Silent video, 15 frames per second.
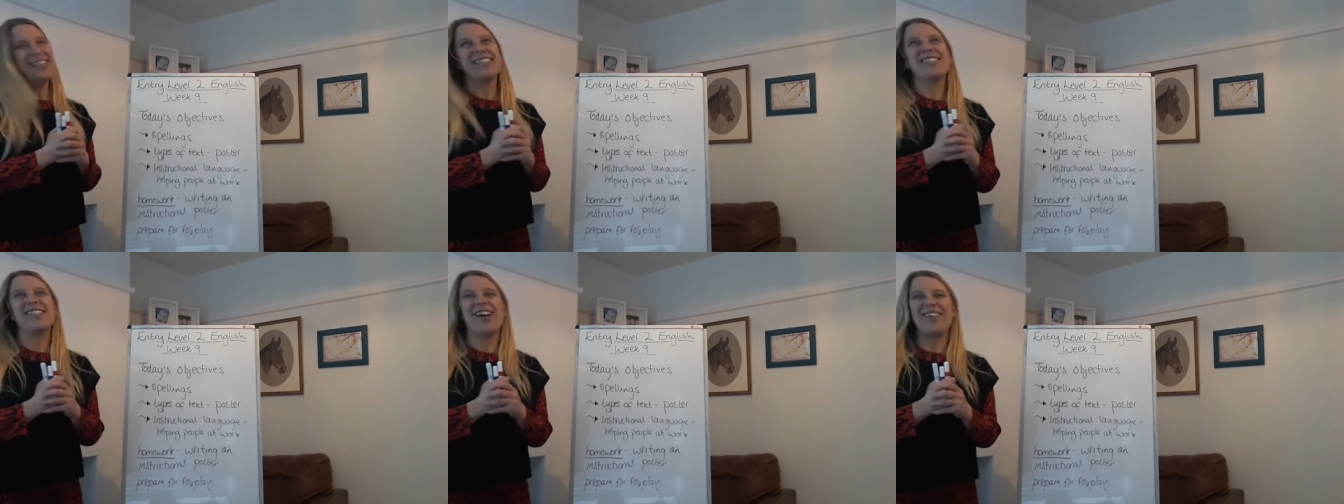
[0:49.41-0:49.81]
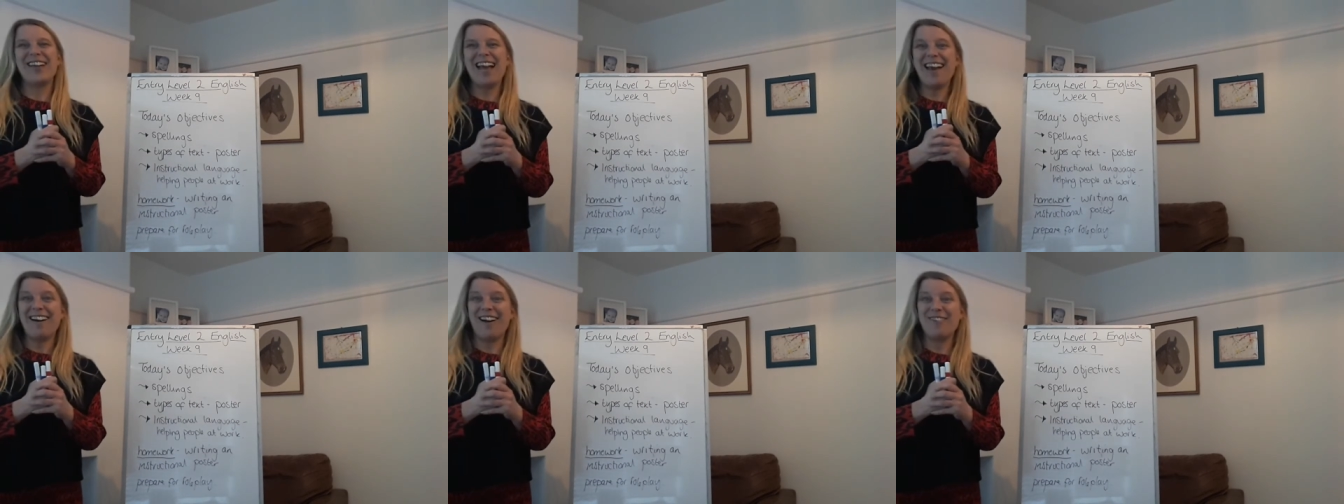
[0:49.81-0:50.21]
So
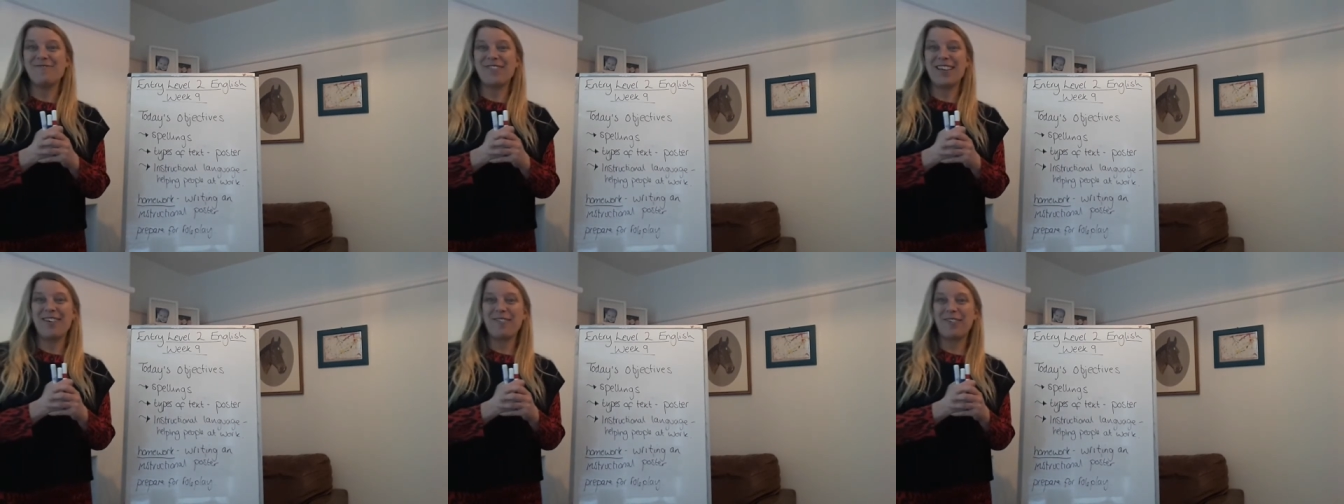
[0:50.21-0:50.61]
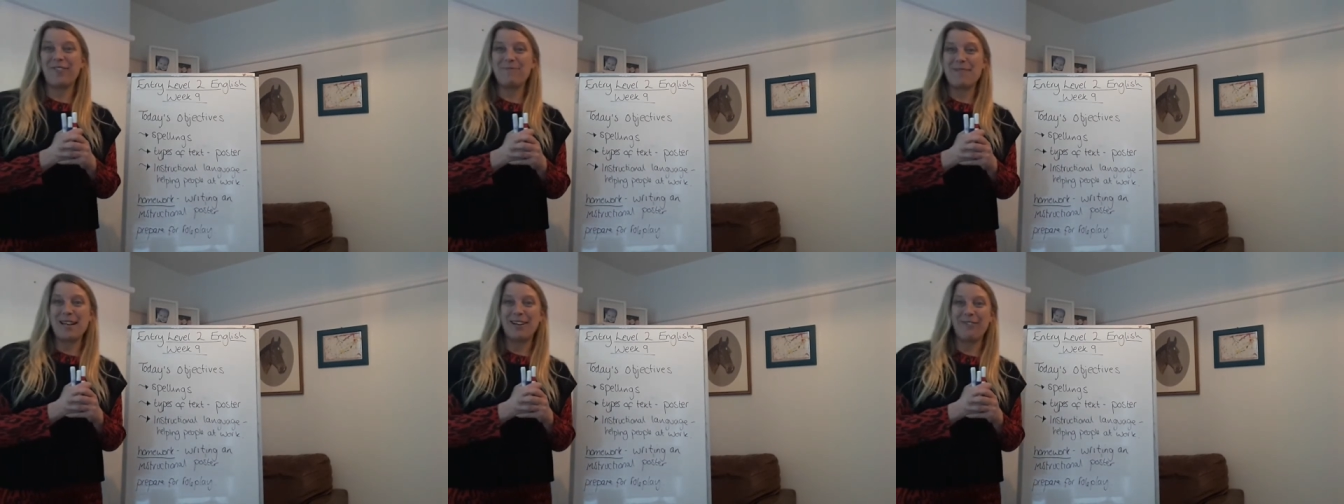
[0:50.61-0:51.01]
yeah, hopefully
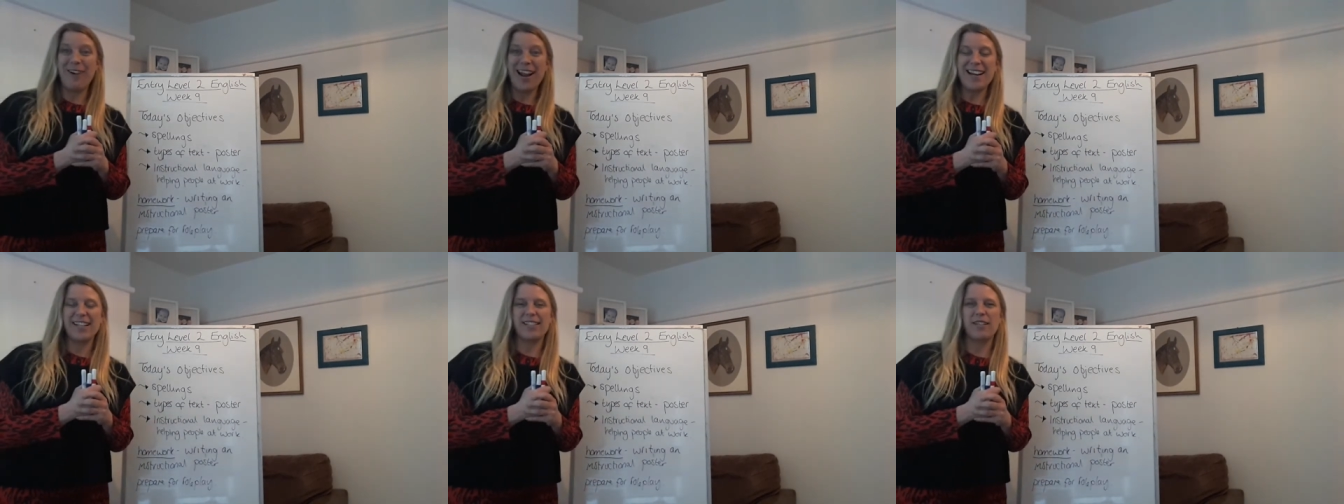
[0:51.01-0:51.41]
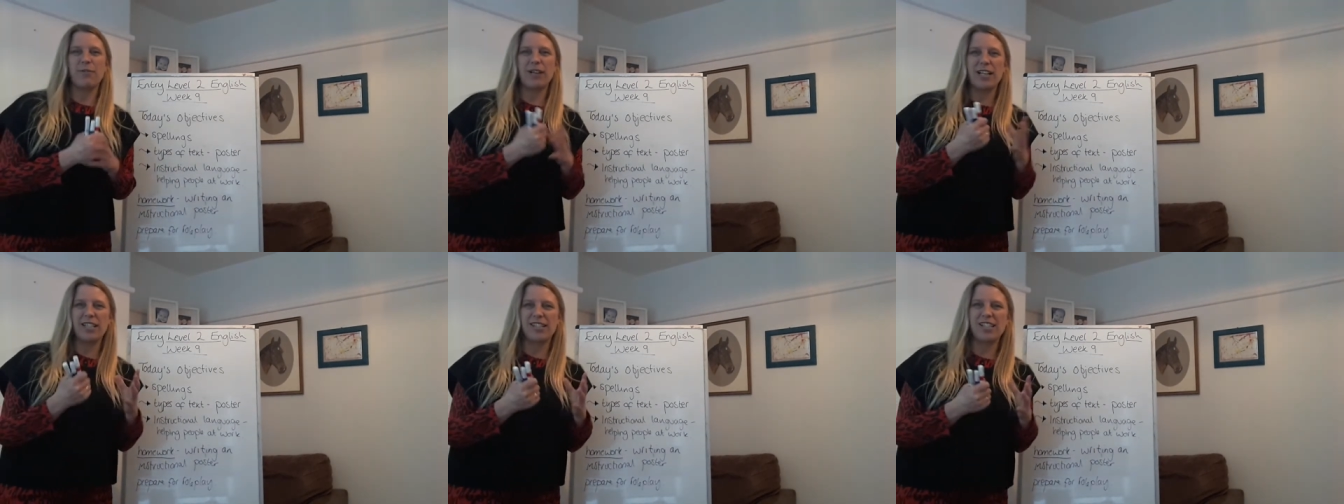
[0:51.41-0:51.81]
it'll be great. So
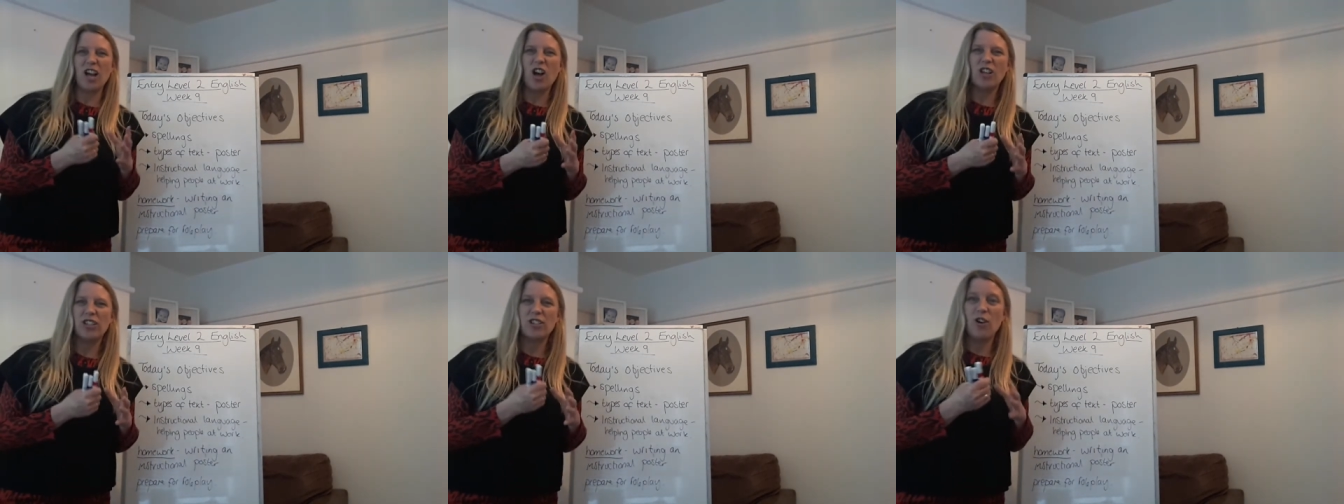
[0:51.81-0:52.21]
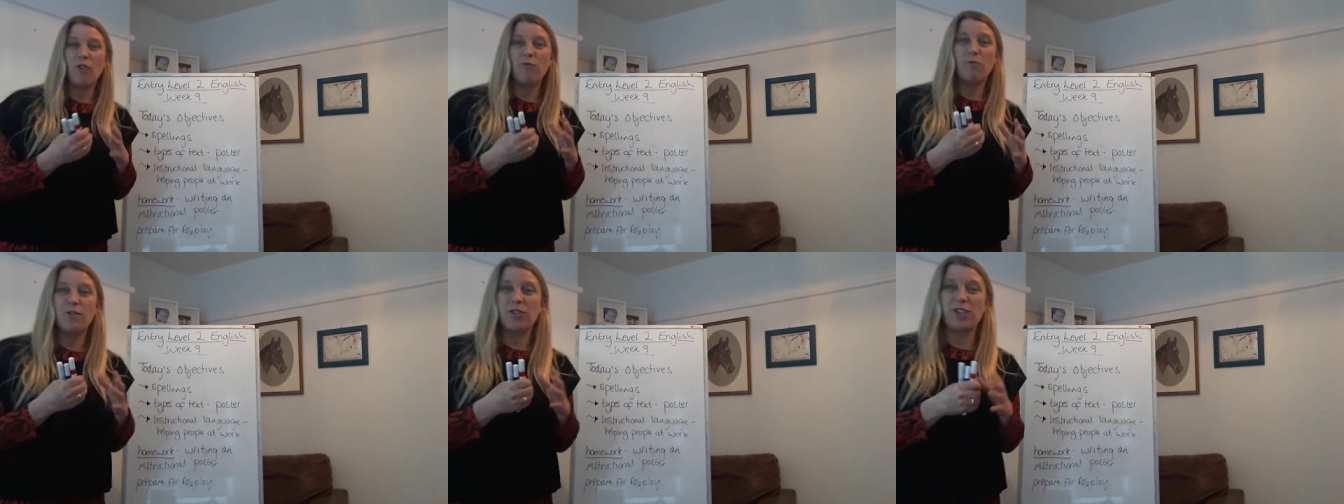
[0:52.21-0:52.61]
we're going to start
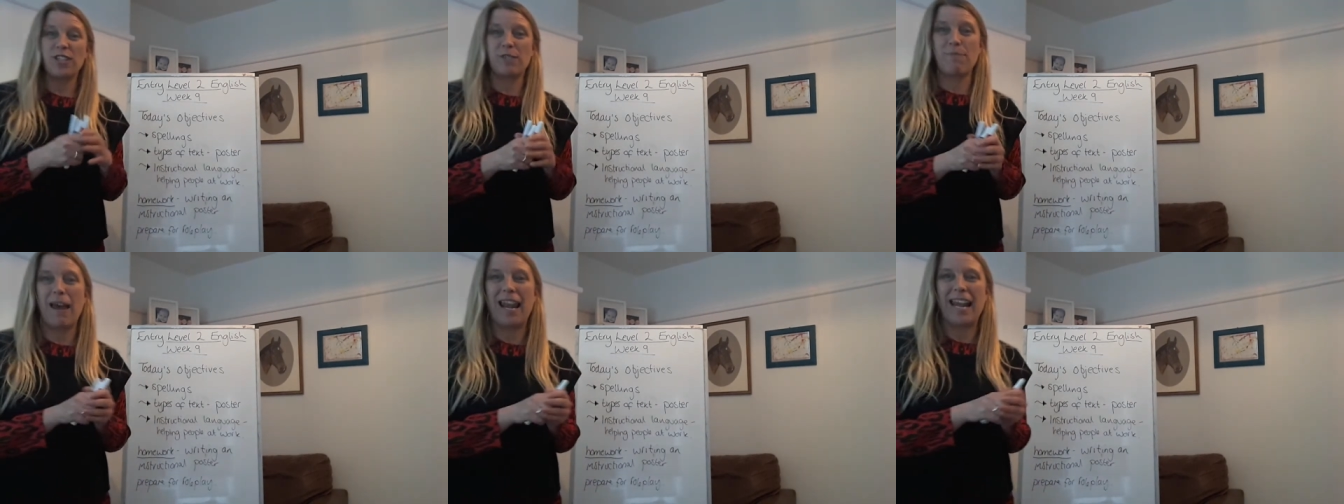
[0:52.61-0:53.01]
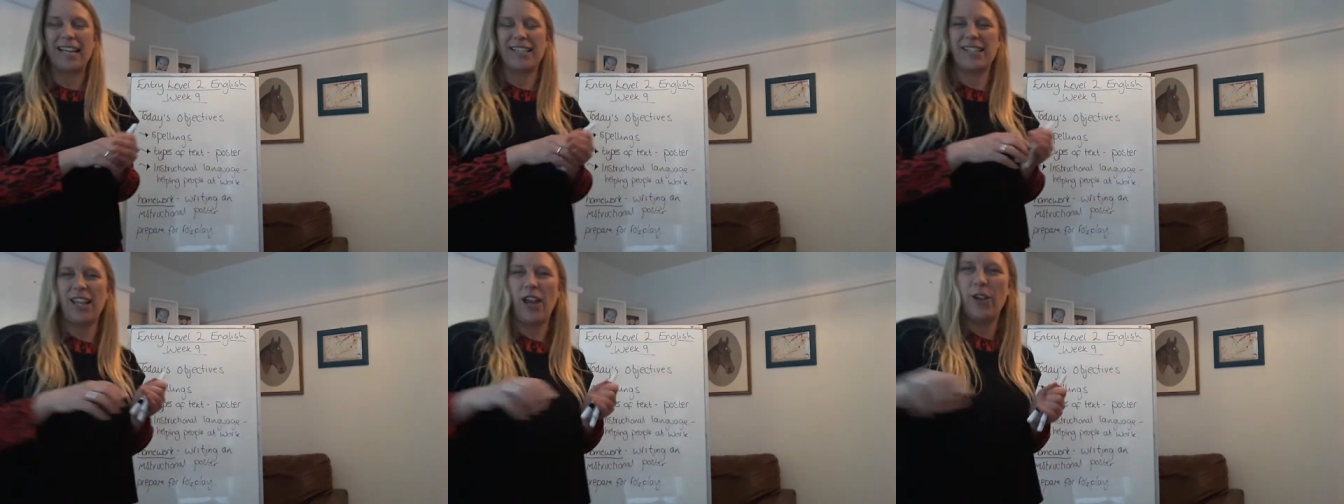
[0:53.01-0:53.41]
off with the
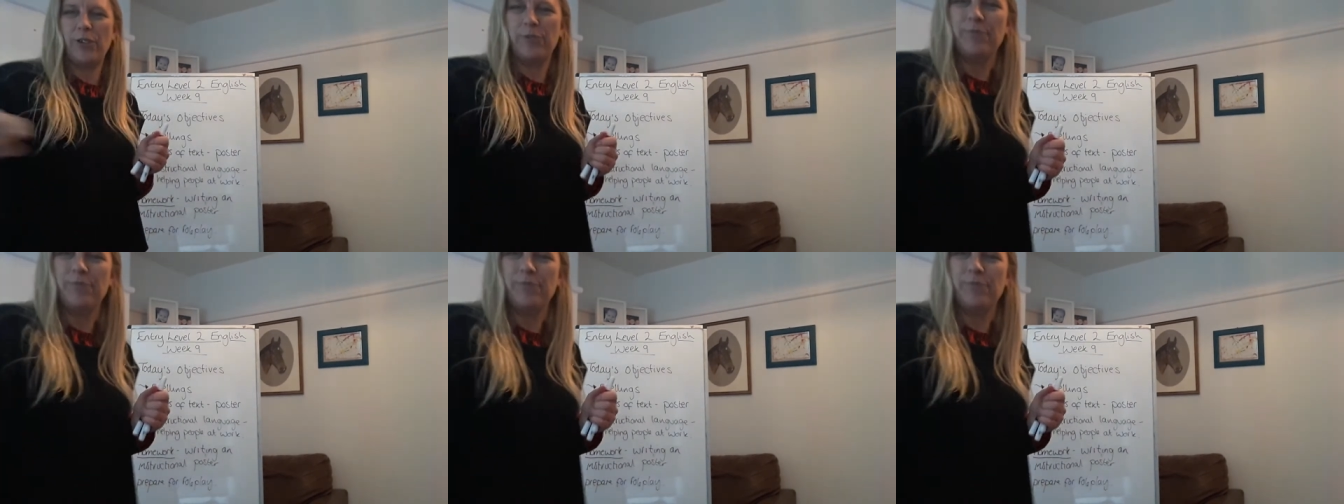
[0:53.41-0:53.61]
spelling. So